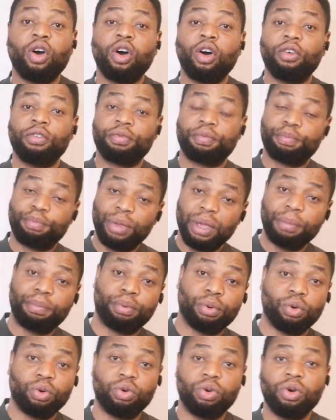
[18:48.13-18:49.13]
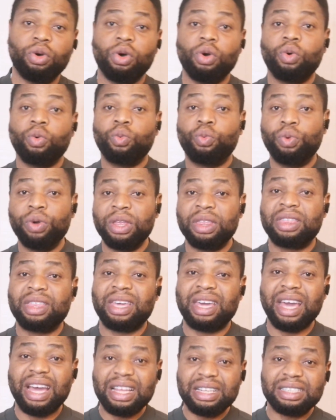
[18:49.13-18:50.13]
of people
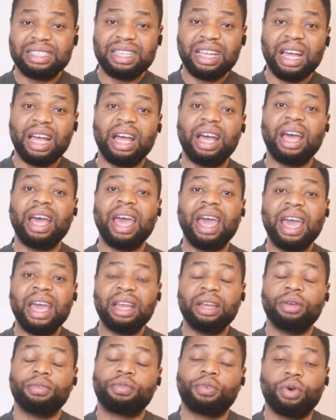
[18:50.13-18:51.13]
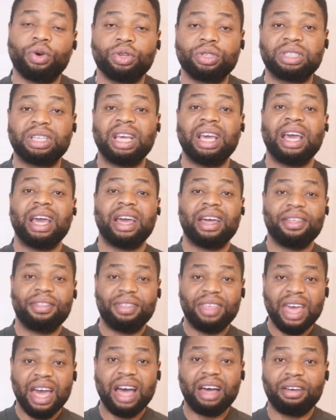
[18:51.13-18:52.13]
with cancer and of course
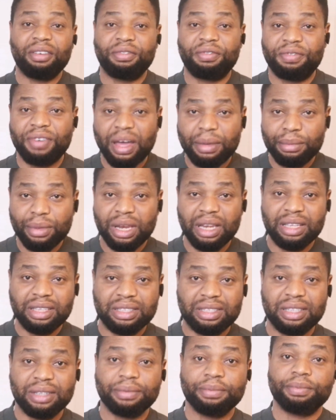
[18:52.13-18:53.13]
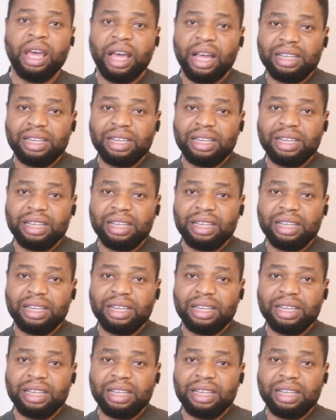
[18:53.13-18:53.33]
their families.